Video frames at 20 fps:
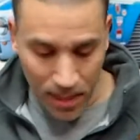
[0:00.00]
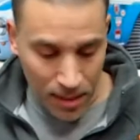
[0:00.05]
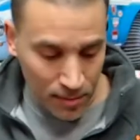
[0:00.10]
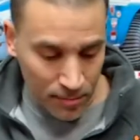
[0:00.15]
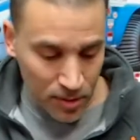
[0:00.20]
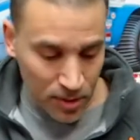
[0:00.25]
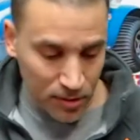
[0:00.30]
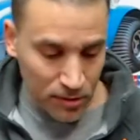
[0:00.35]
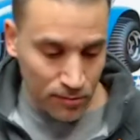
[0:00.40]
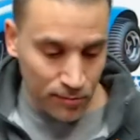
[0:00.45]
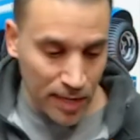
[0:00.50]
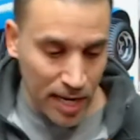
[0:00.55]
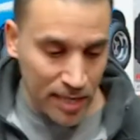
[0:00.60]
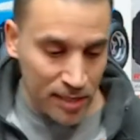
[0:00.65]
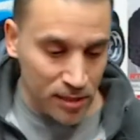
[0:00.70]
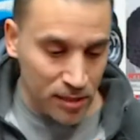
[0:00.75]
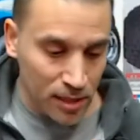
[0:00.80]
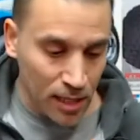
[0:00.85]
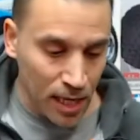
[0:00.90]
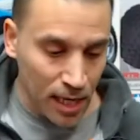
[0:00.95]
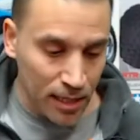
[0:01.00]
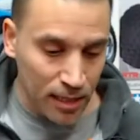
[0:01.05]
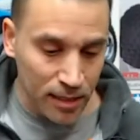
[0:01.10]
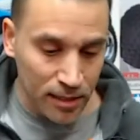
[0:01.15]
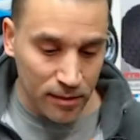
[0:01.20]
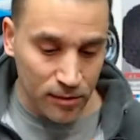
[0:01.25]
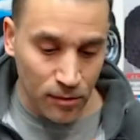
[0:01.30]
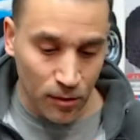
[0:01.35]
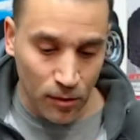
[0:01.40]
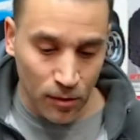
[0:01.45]
I'm just wrenching on
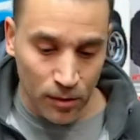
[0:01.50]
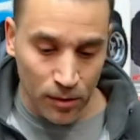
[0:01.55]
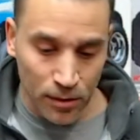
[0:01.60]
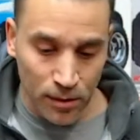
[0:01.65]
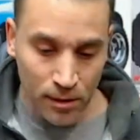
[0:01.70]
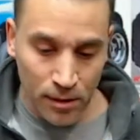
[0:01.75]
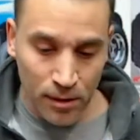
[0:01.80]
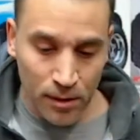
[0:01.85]
this old